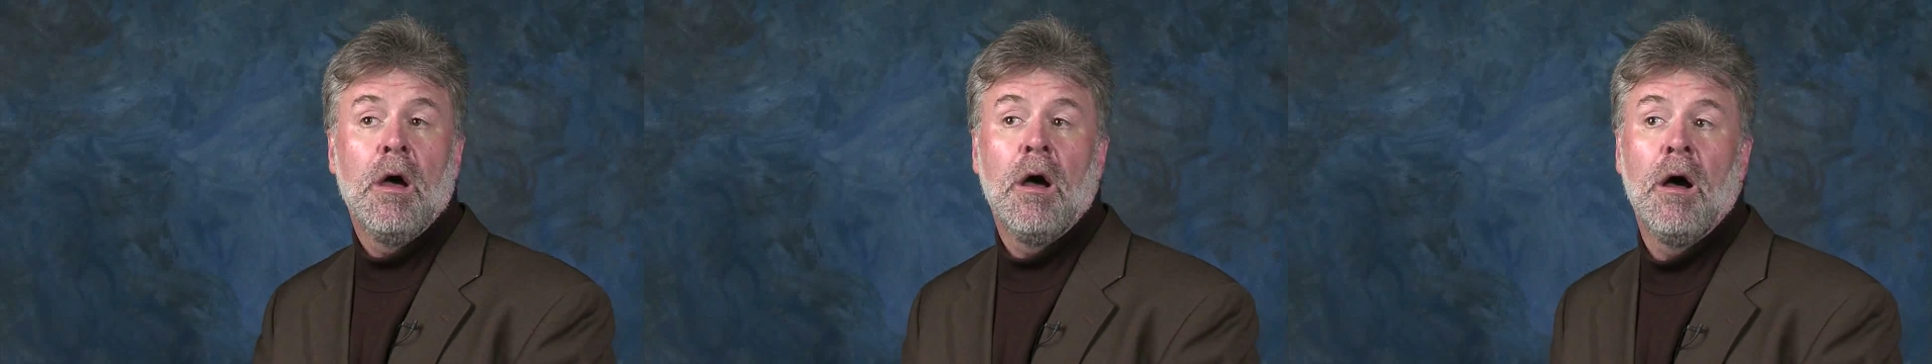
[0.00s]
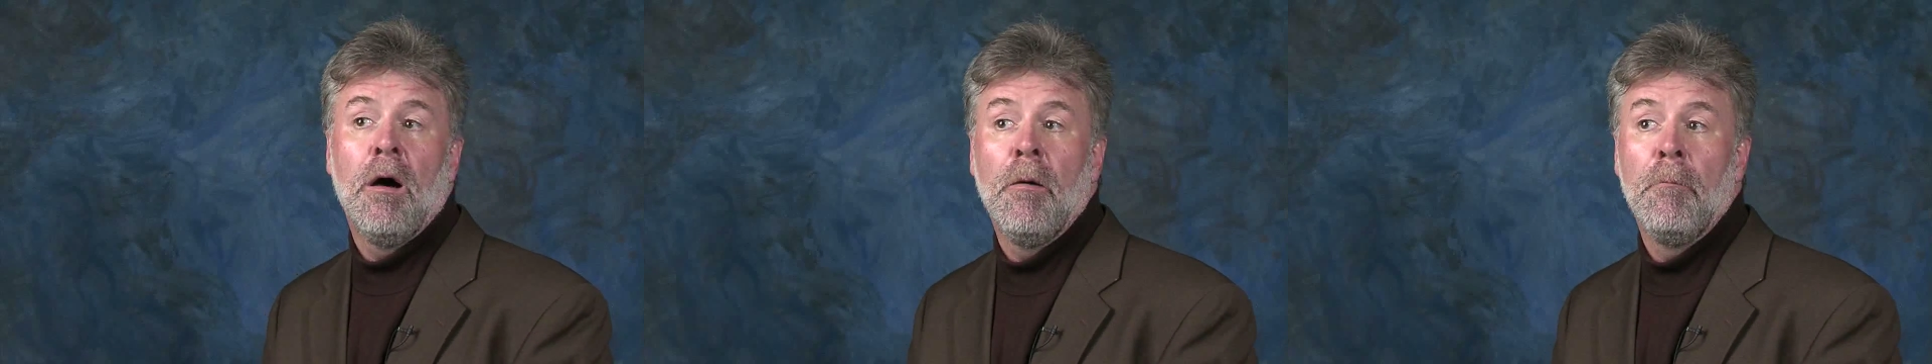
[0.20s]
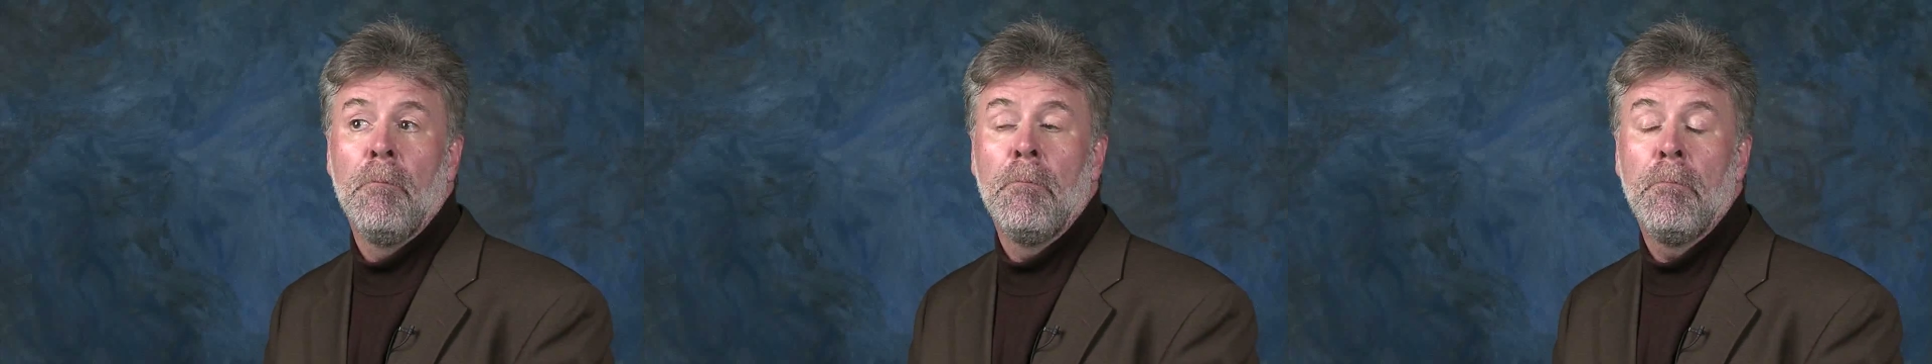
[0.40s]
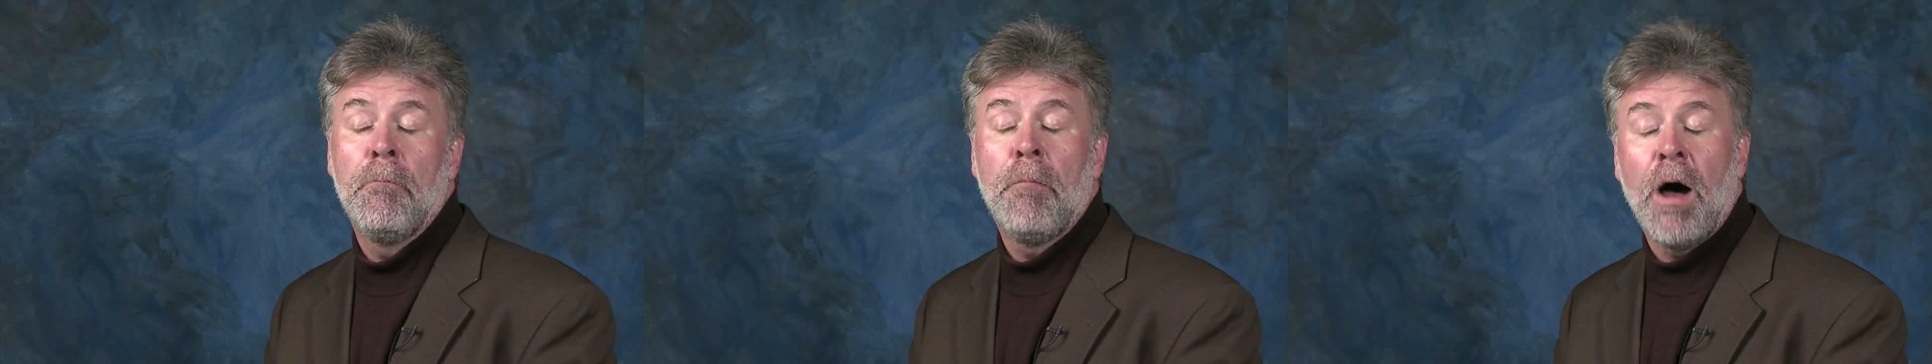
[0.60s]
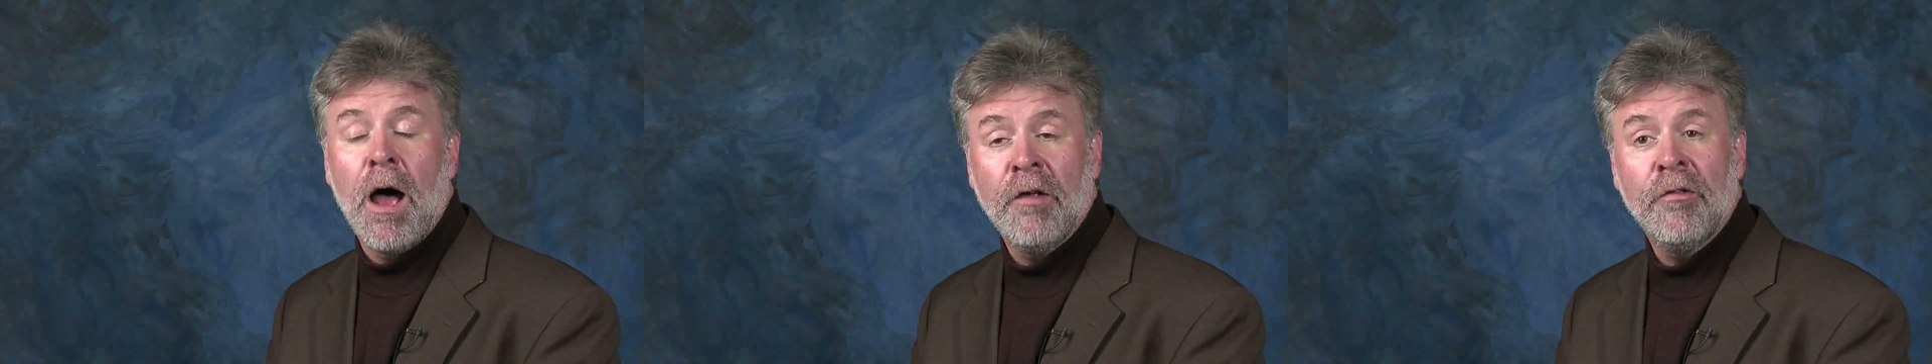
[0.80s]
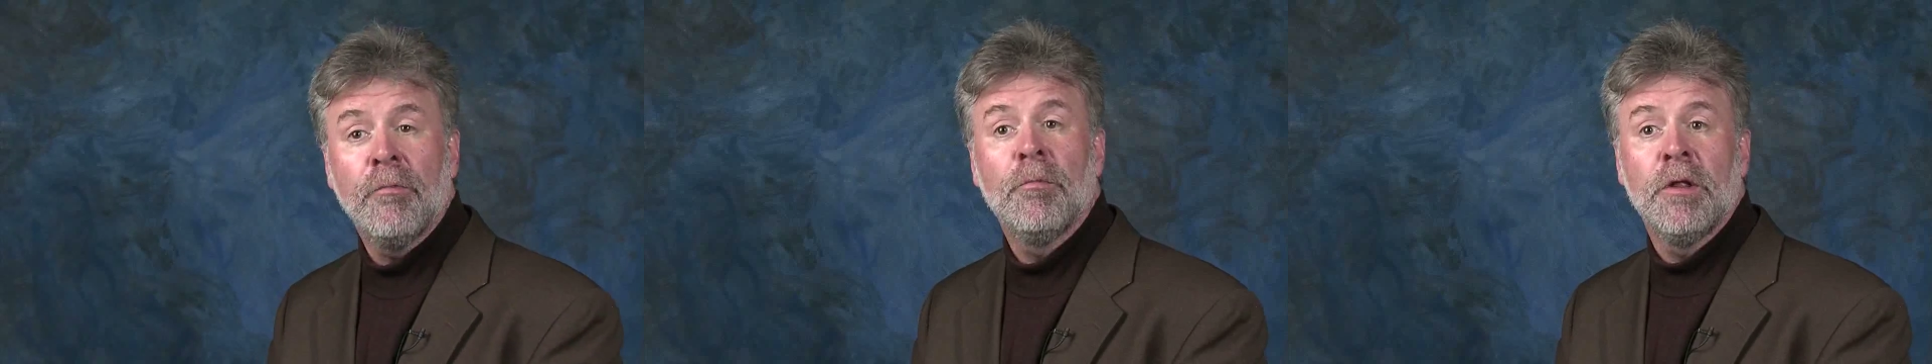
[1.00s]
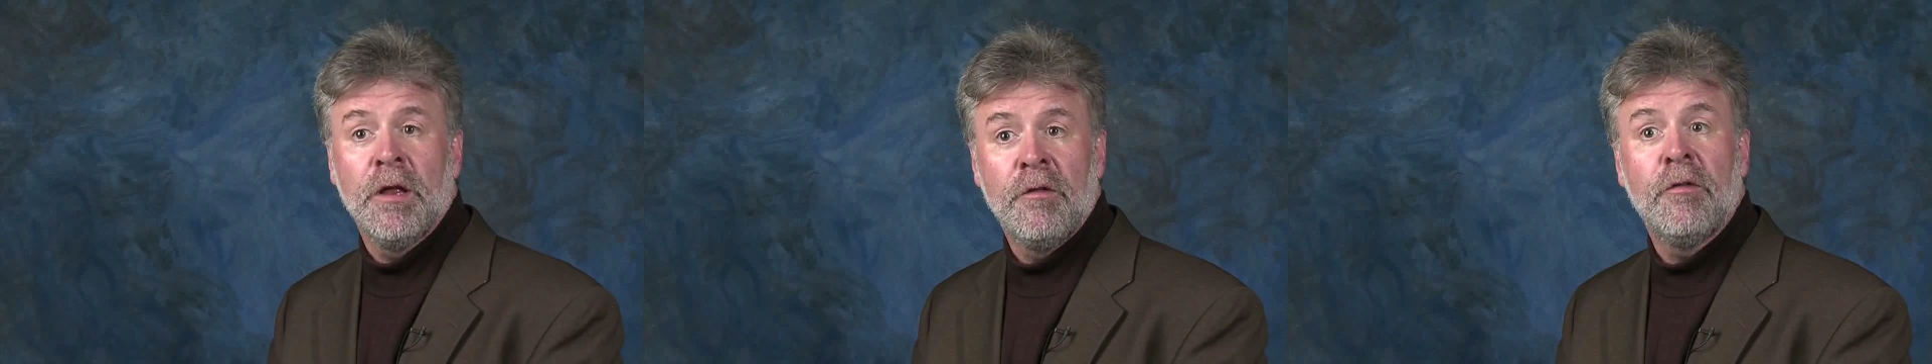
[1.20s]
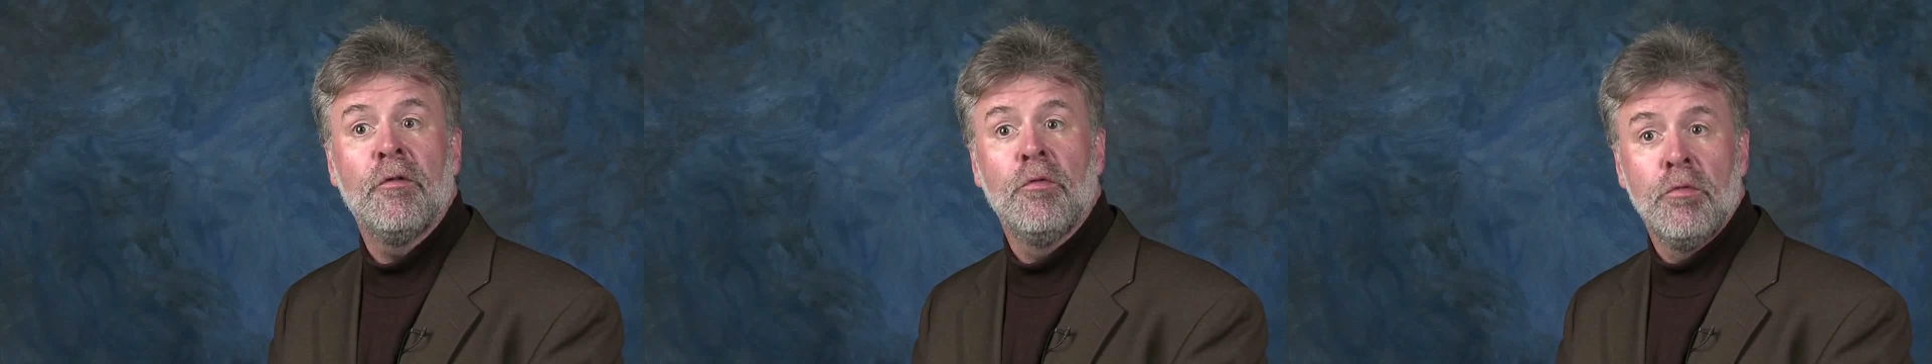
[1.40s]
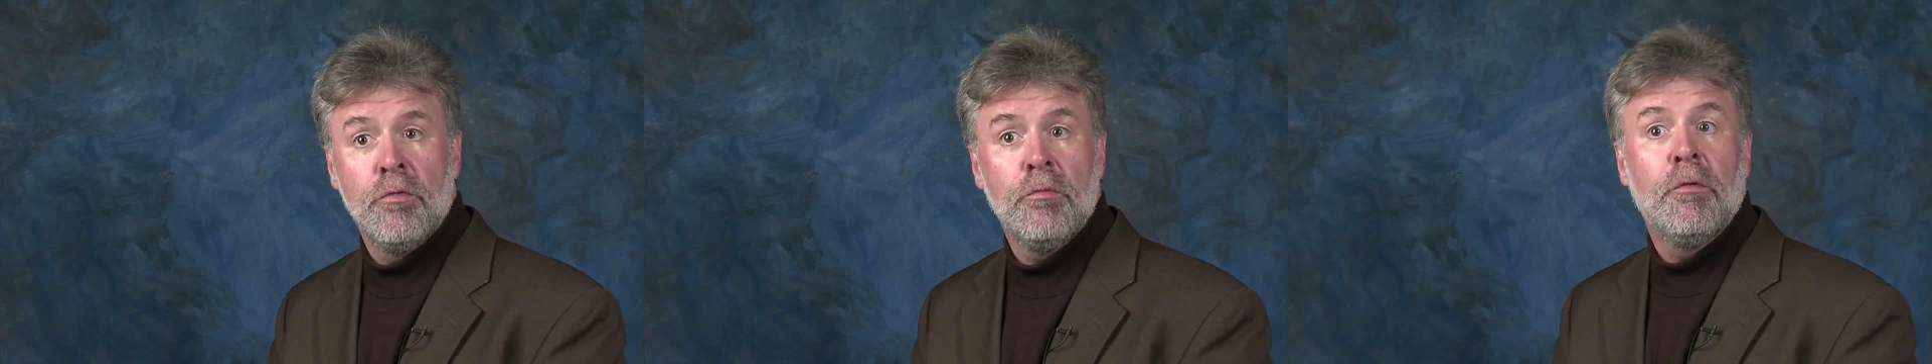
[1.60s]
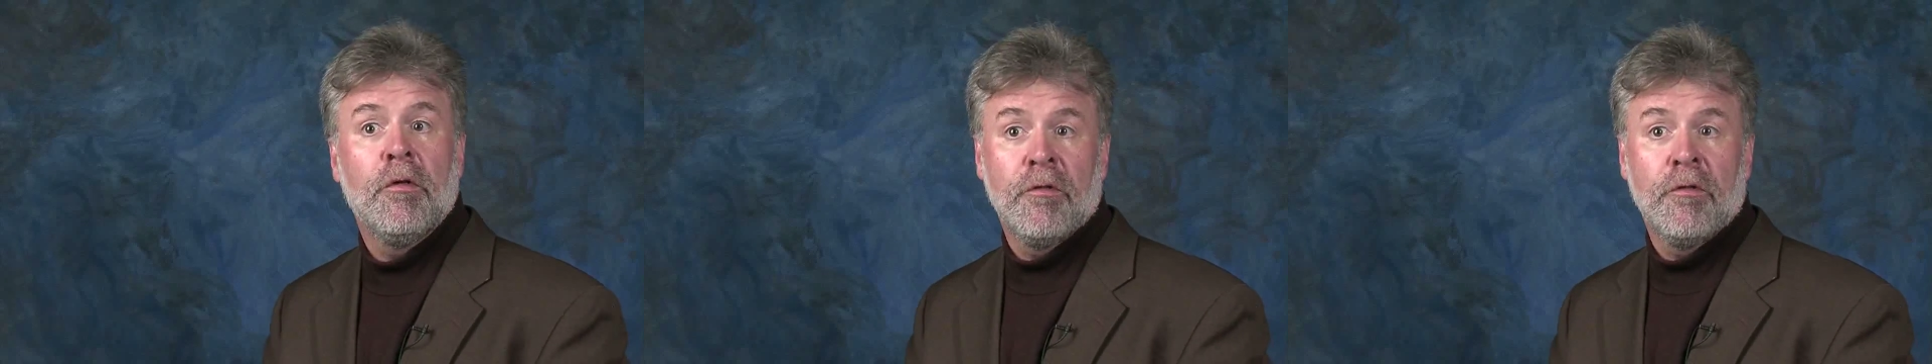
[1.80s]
Um, possibly to